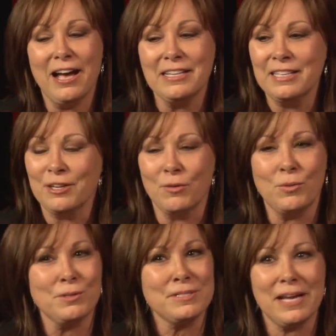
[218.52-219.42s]

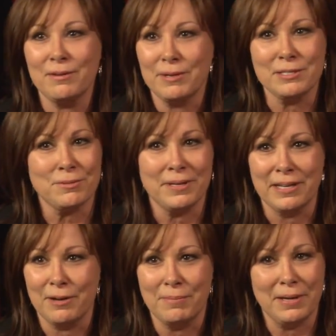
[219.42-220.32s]
we're sideways right
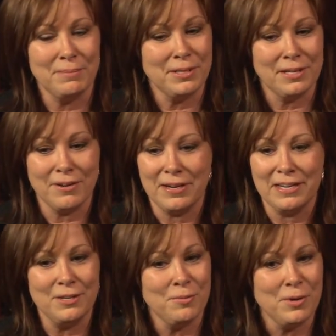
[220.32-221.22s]
now, baby,
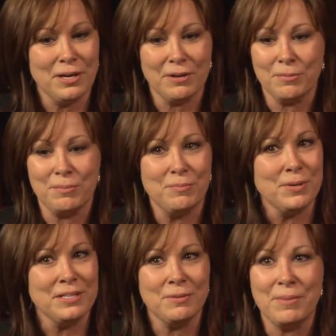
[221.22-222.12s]
and no
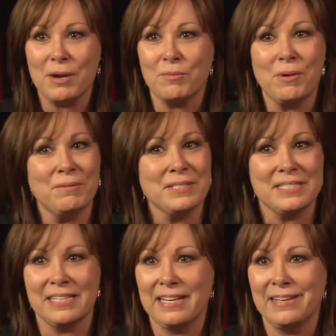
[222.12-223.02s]
matter what we
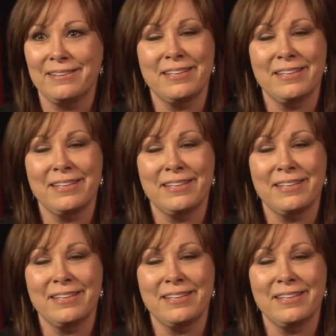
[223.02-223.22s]
say,